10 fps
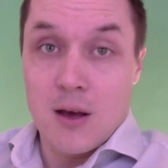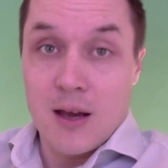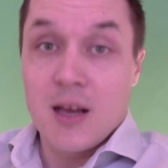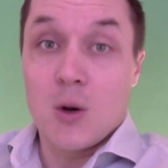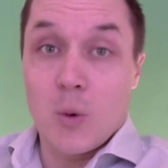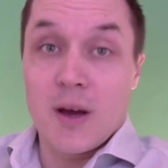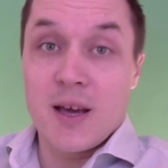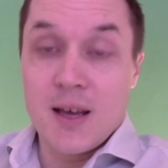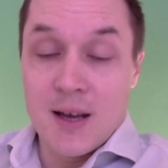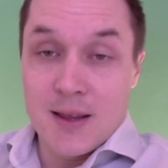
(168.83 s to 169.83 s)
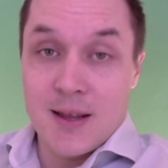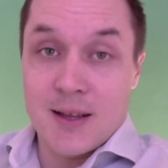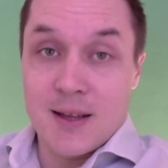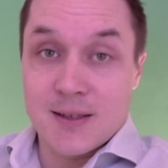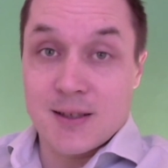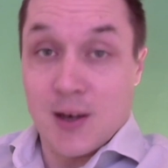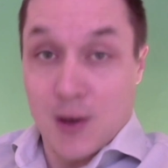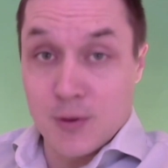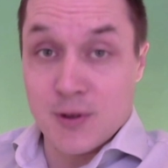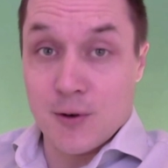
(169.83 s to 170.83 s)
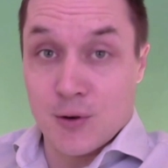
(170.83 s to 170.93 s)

in a way that is closer